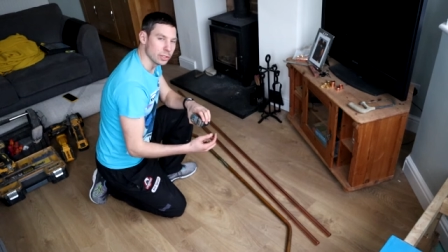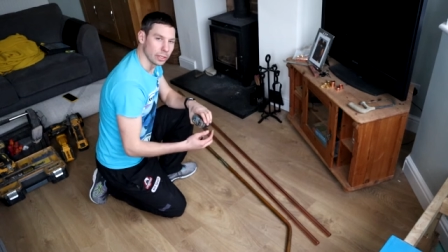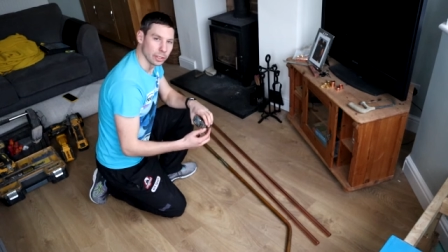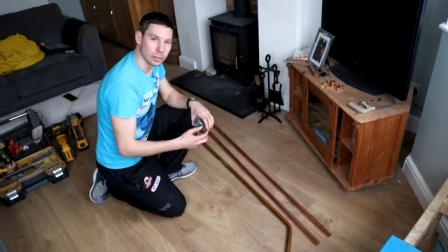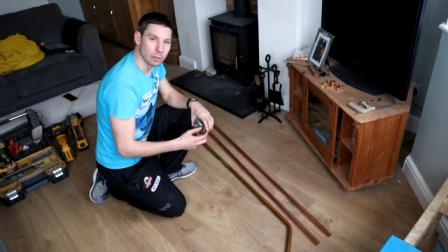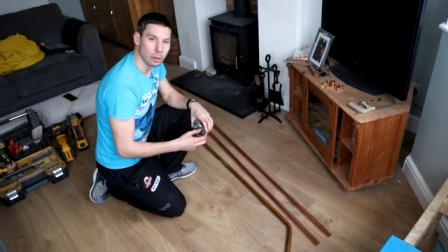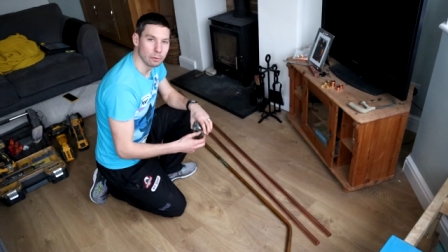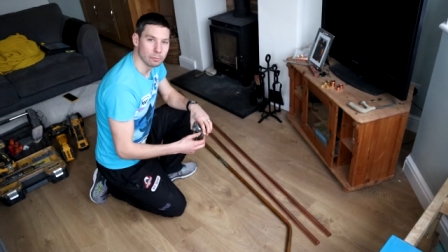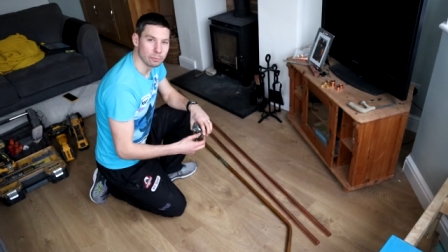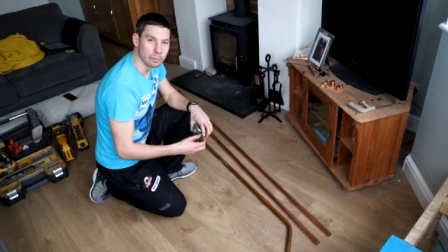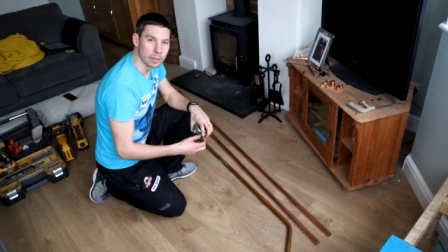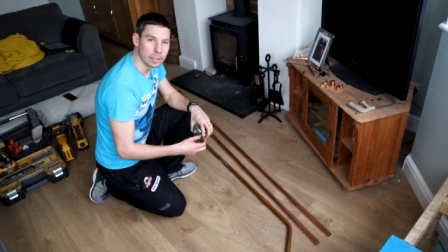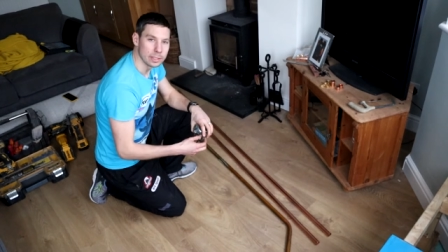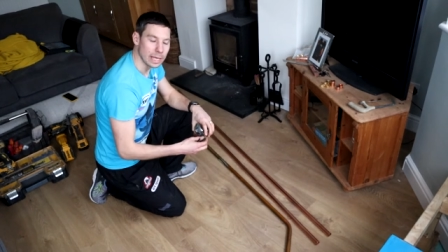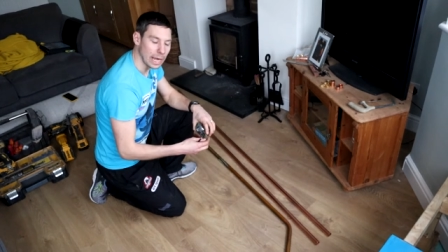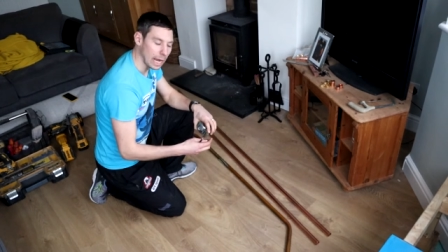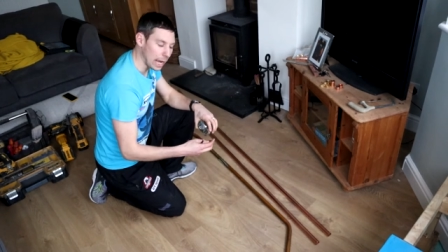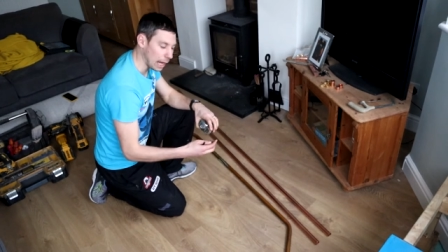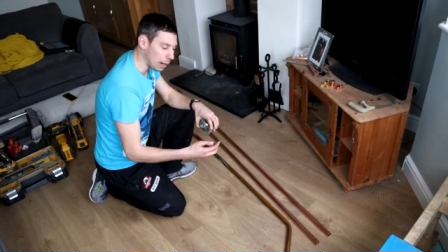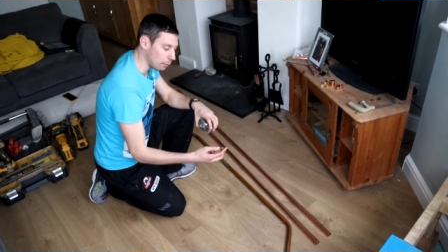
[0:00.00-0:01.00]
I got for this,
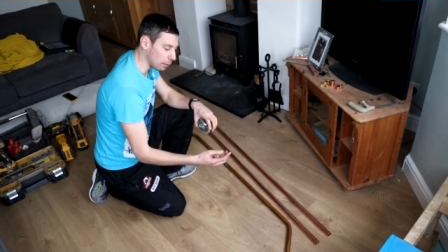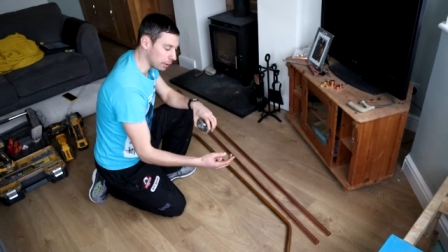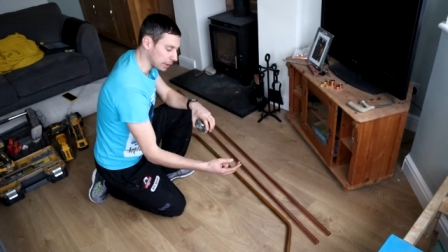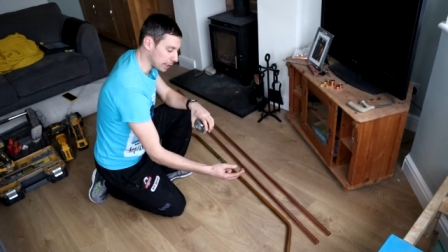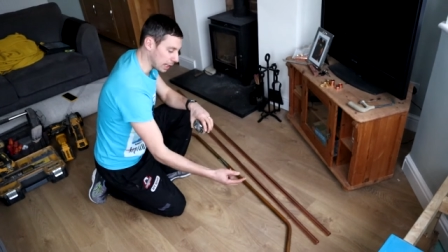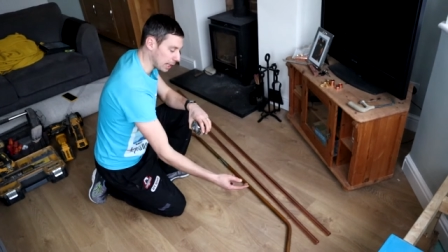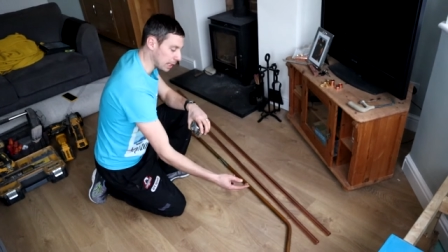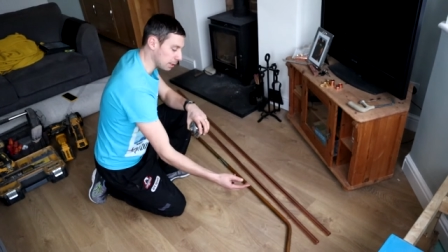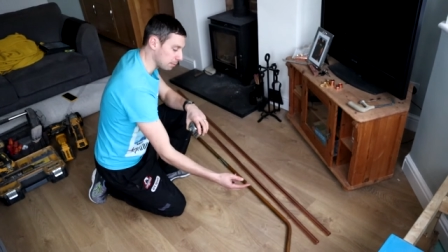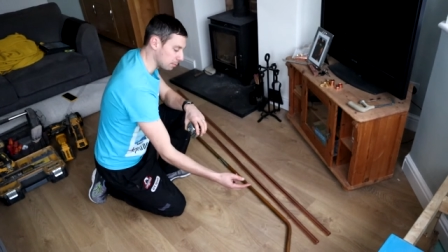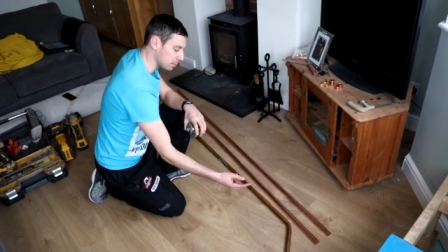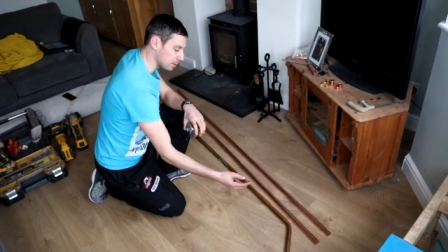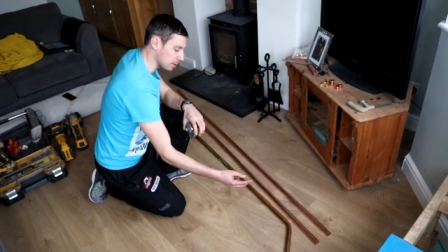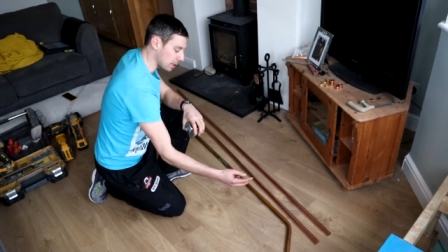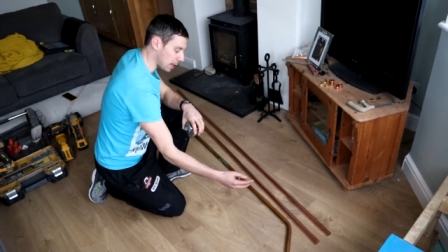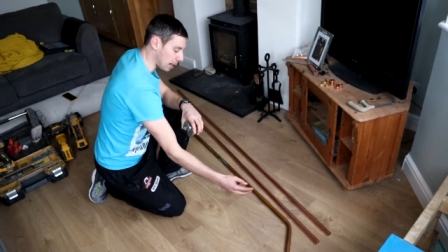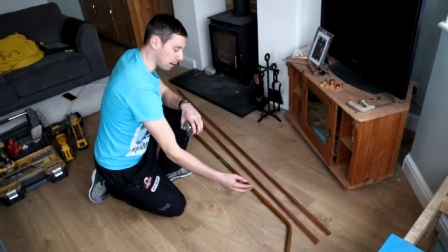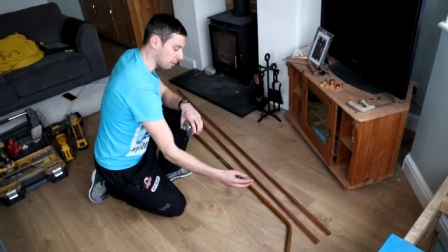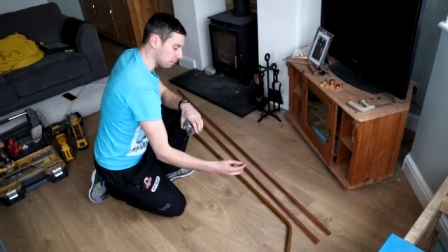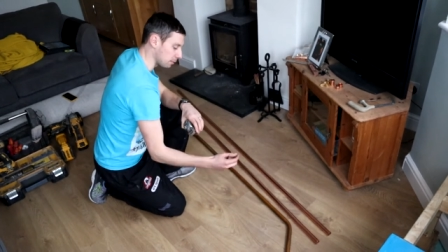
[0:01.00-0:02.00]
how I came to
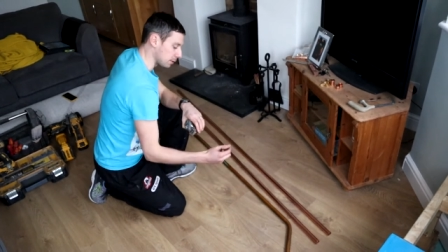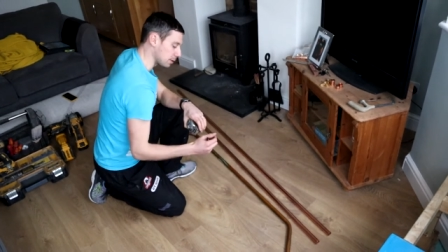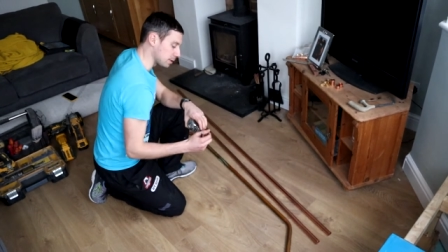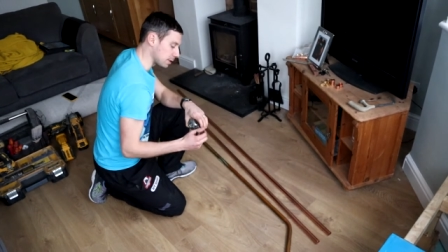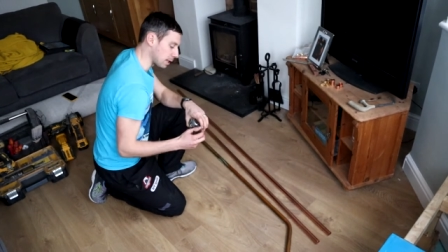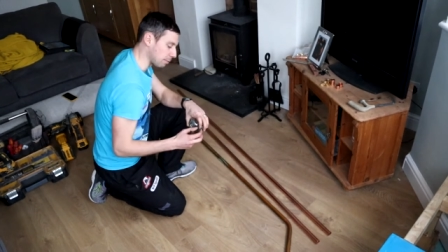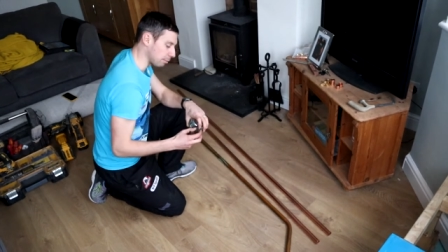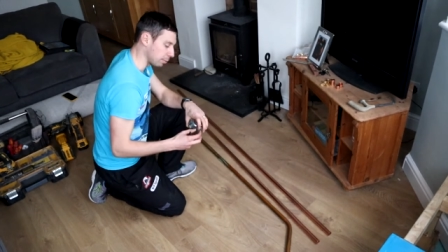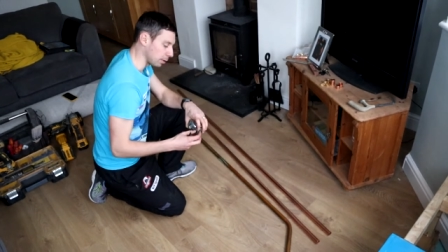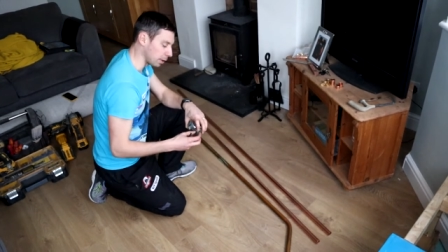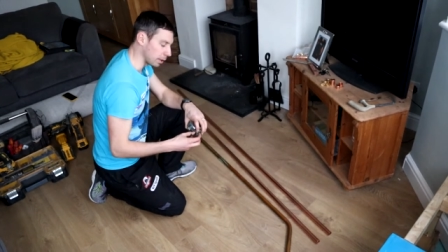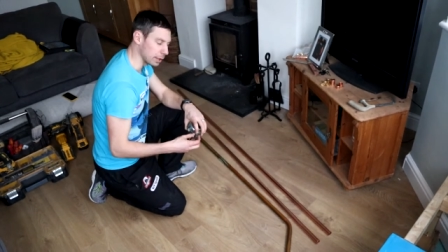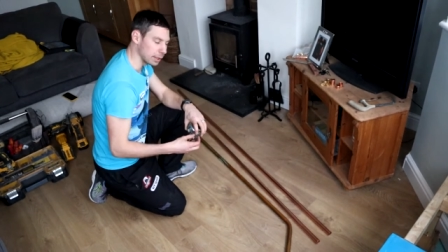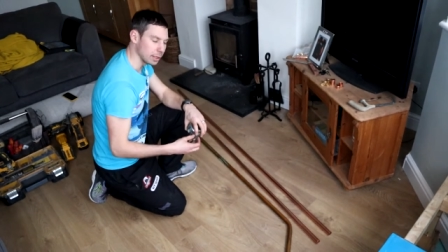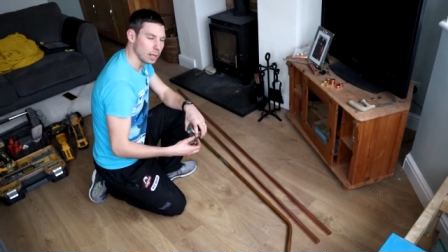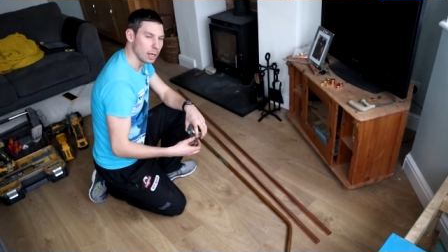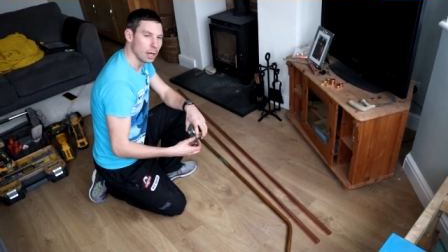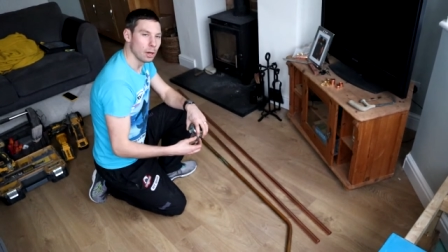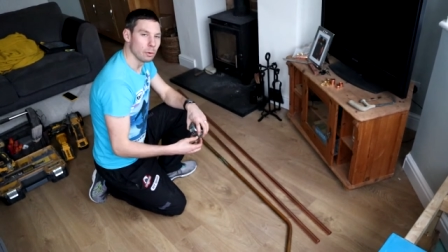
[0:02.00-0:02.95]
have this template,